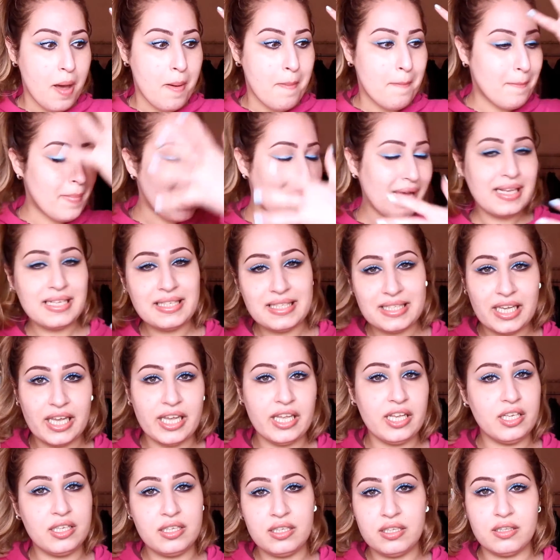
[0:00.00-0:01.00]
My
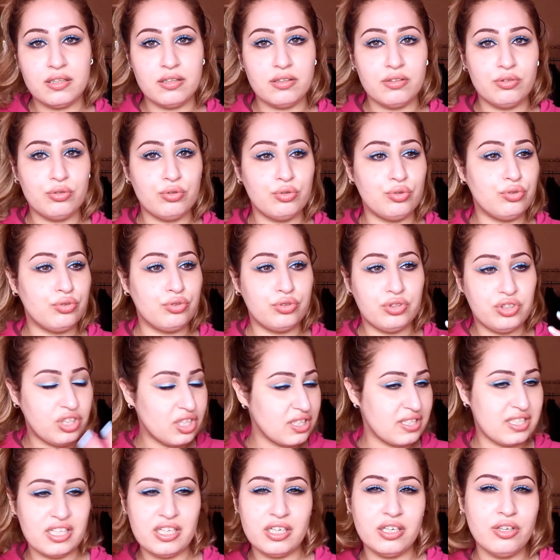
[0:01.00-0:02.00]
skin
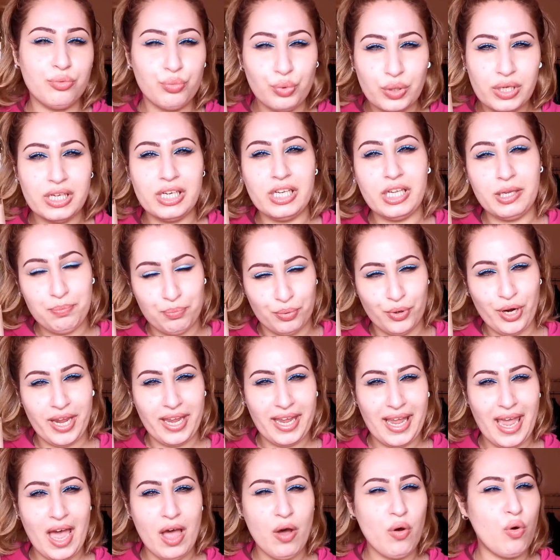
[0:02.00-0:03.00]
doesn't really
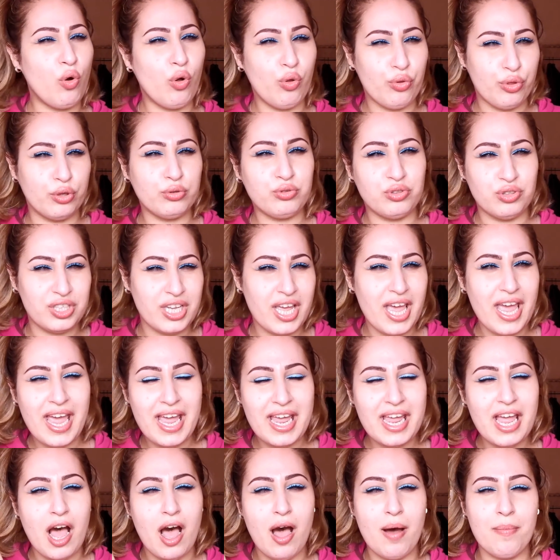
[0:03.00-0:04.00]
break out, although
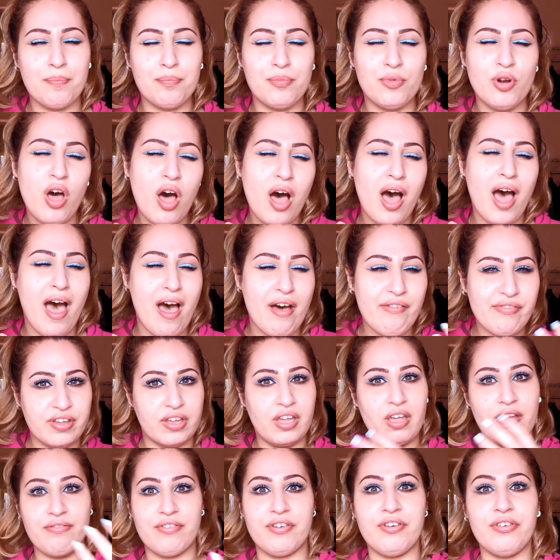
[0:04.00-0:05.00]
today I'm not
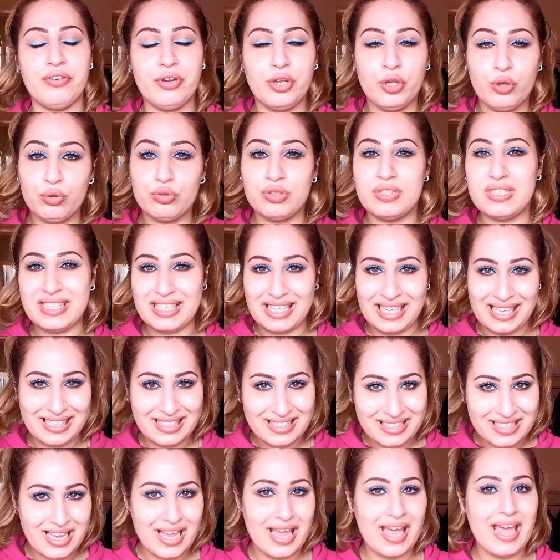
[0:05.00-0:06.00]
having a very good skin
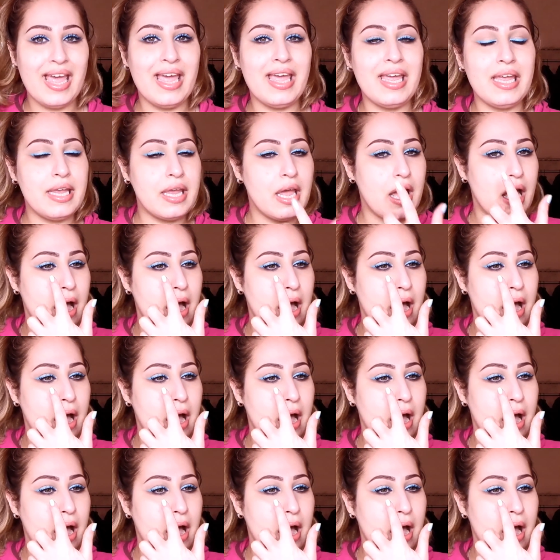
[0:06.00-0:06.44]
day.